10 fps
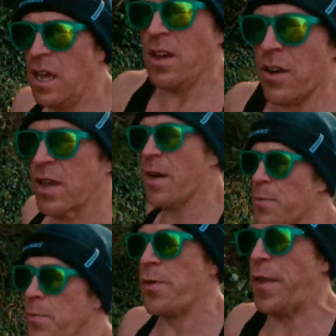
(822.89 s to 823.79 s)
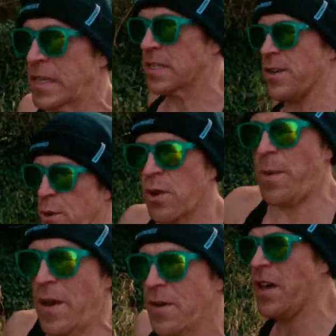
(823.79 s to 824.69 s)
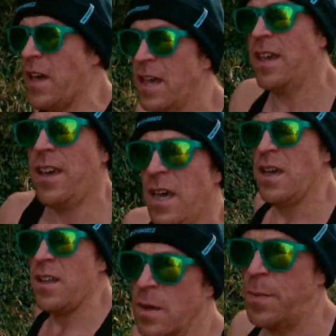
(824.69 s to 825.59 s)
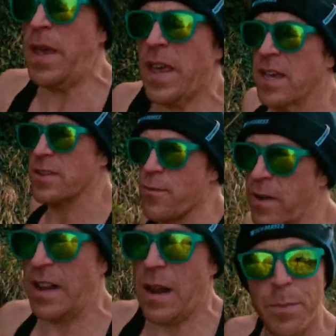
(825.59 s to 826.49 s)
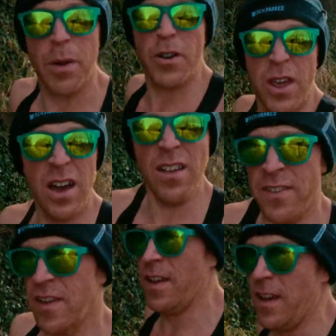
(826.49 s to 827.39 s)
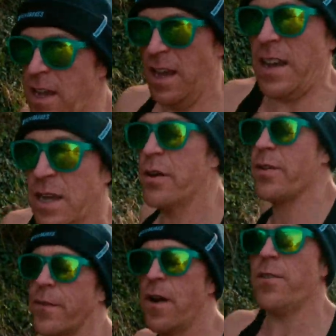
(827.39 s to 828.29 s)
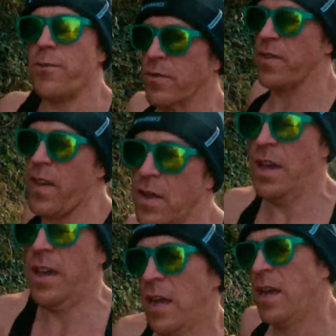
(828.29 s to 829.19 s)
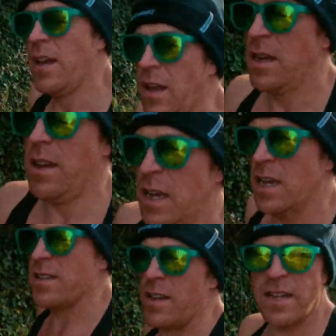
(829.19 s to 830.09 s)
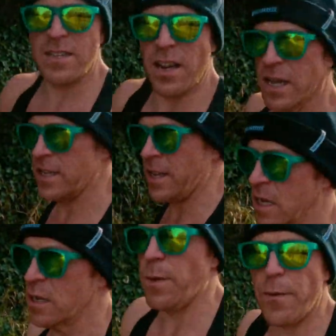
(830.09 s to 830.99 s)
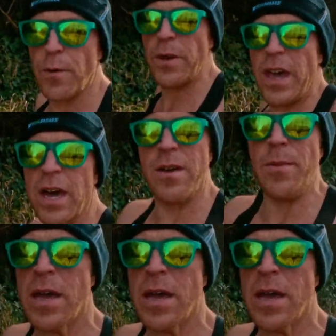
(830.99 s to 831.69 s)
Got a couple more things to talk about: the PKS Running Club podcast and going viral. So let's tuck into those before we get home.